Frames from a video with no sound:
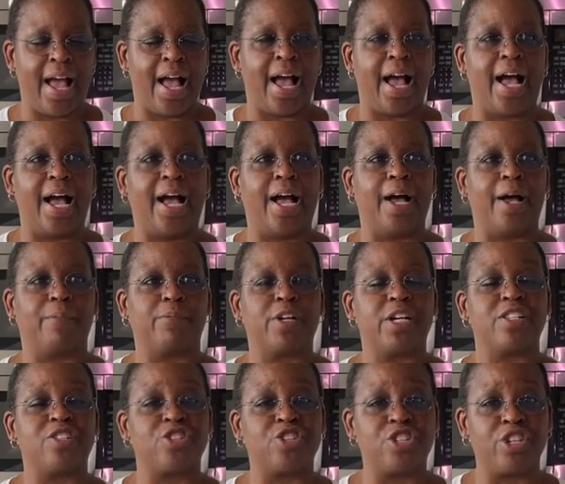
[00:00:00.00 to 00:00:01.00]

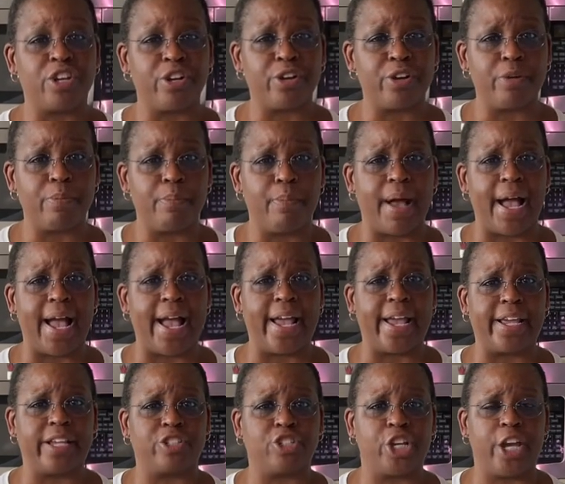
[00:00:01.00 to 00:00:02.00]
Consider
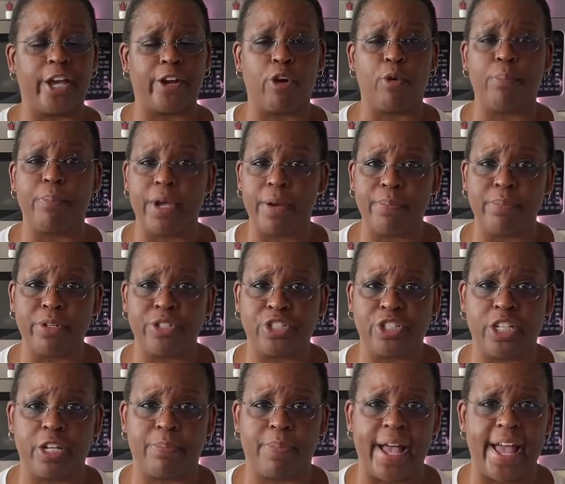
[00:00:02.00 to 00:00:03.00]
my channel
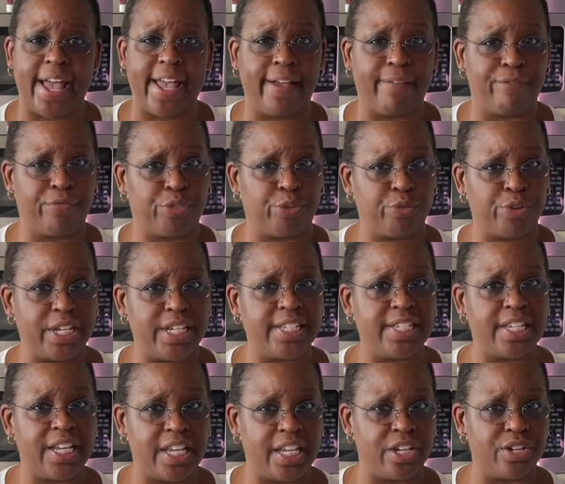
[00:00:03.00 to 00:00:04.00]
membership. I have 3
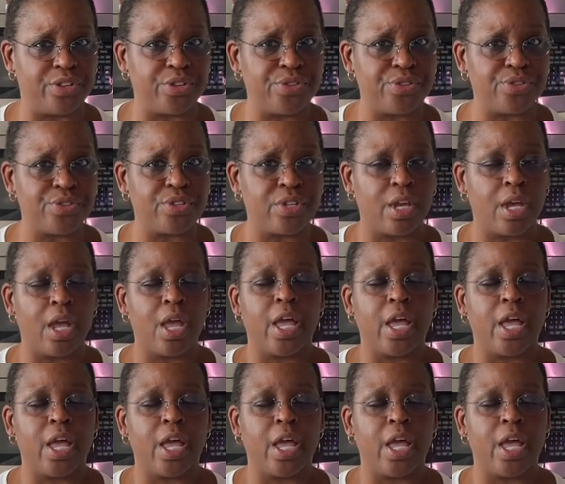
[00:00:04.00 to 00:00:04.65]
tiers.